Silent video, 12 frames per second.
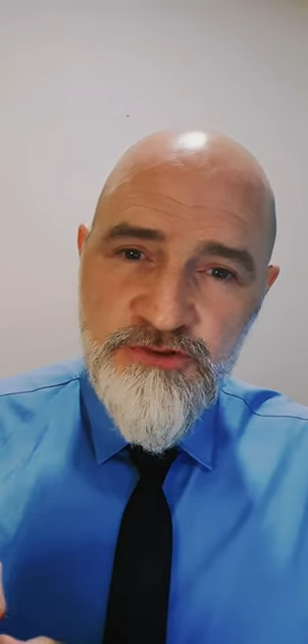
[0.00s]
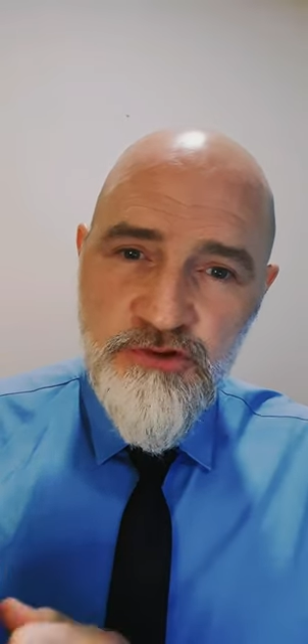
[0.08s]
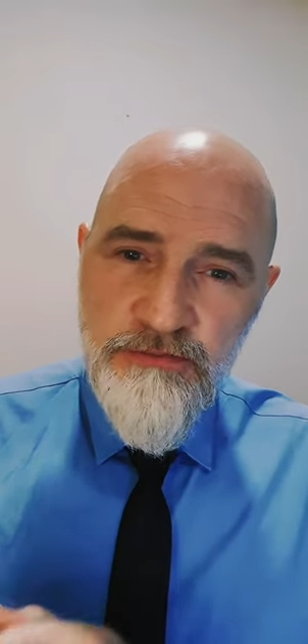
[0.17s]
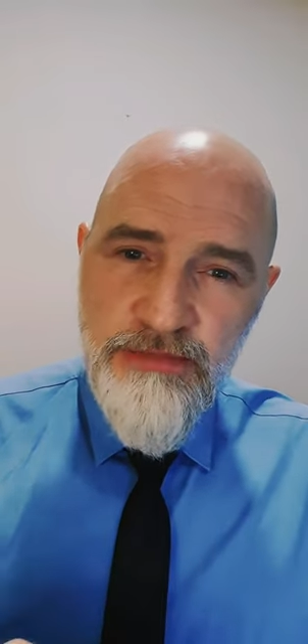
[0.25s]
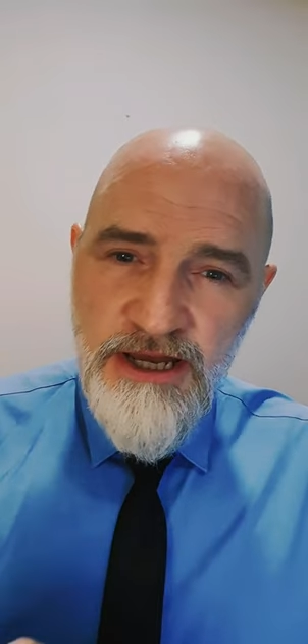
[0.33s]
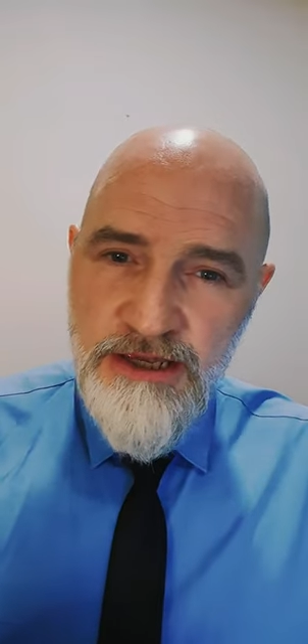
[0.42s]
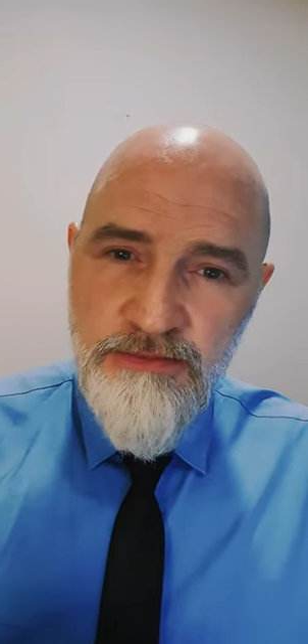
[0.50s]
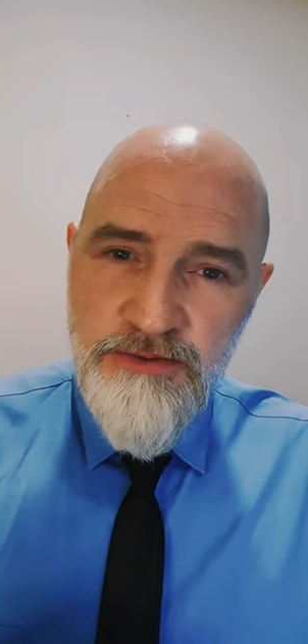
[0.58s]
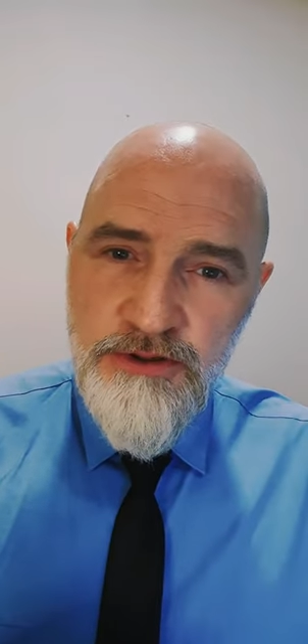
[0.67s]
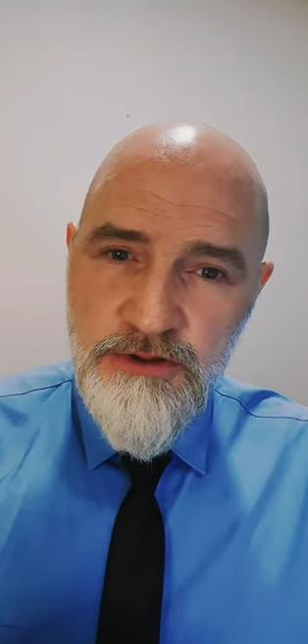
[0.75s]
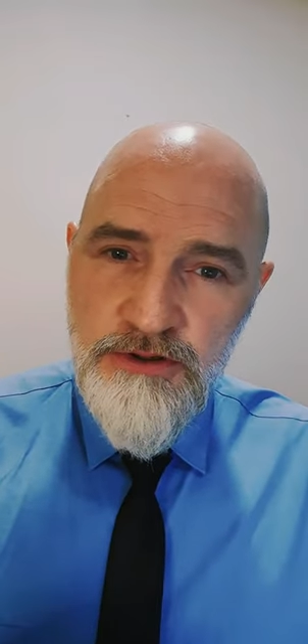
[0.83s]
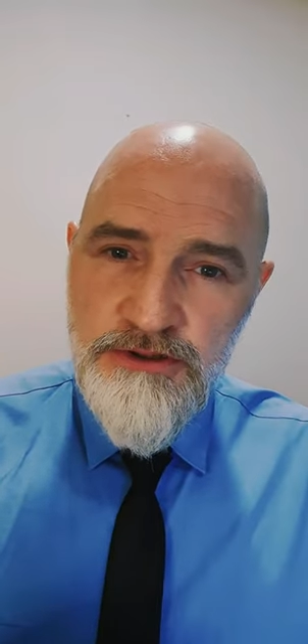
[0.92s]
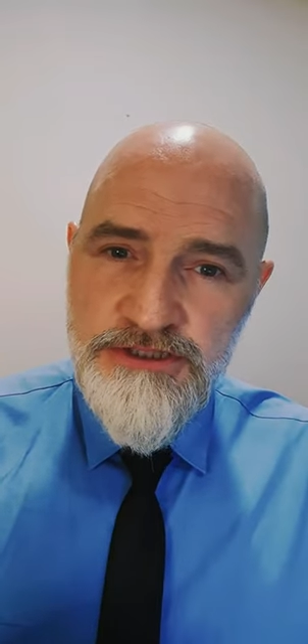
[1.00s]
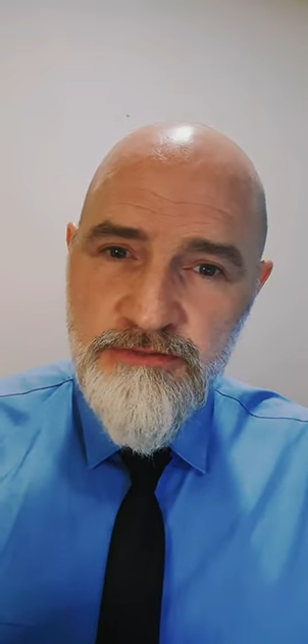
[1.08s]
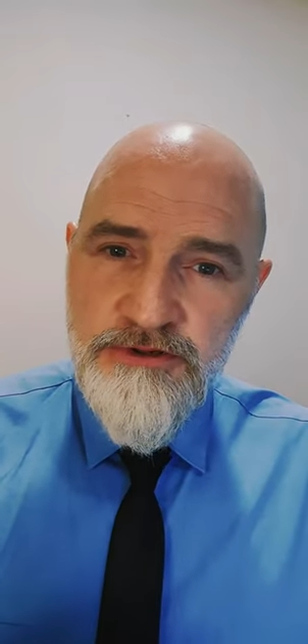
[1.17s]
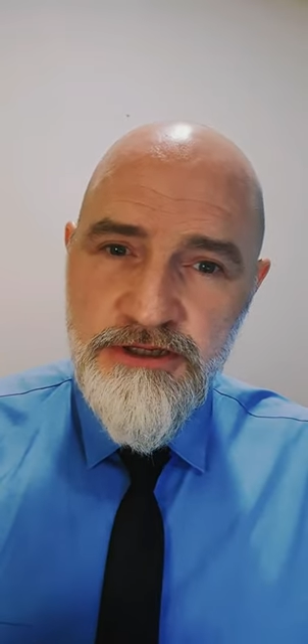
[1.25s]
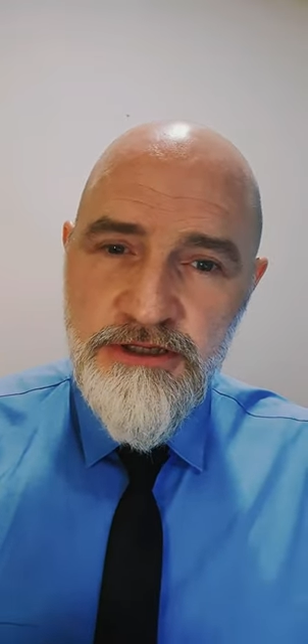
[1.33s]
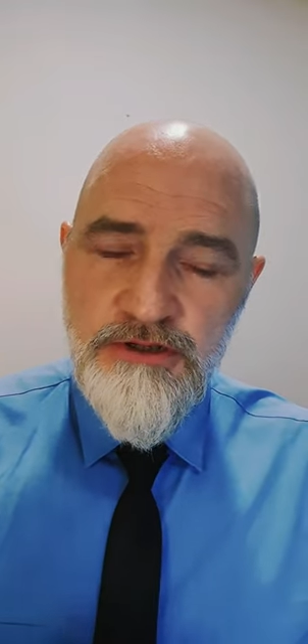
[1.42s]
to a pipe or
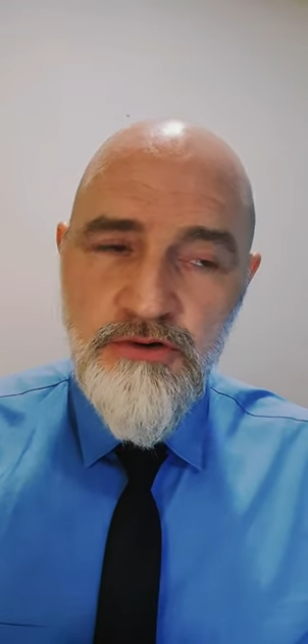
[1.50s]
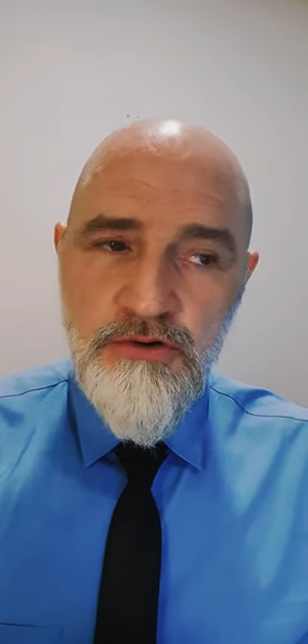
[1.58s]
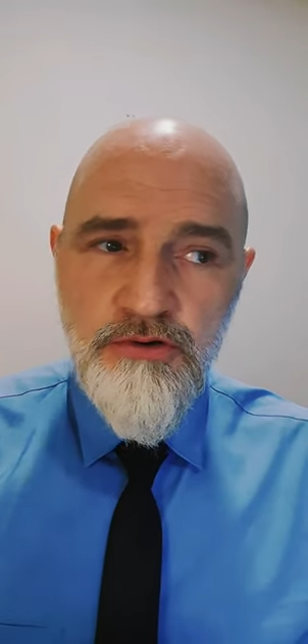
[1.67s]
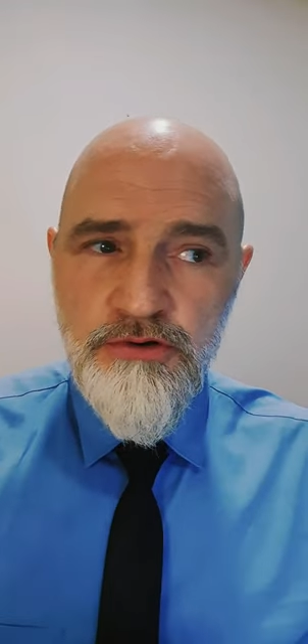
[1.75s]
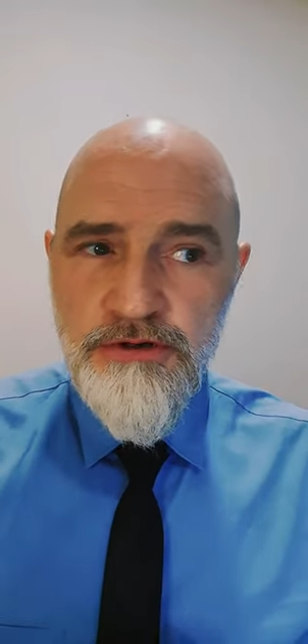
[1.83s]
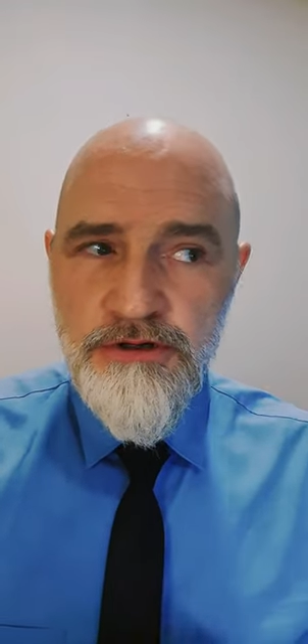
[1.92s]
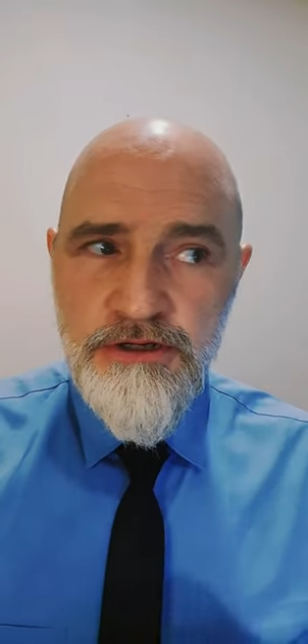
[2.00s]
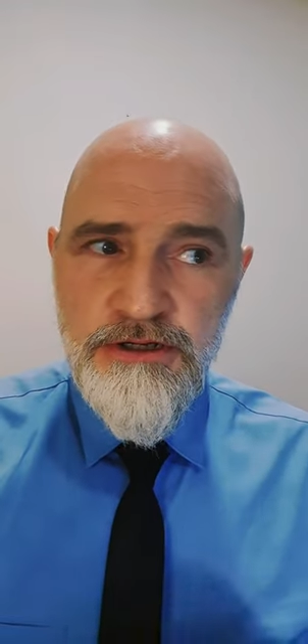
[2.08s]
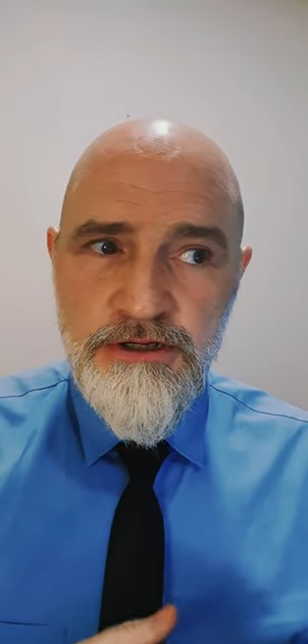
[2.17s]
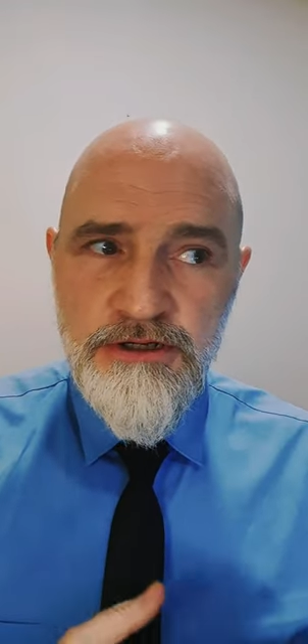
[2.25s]
something, or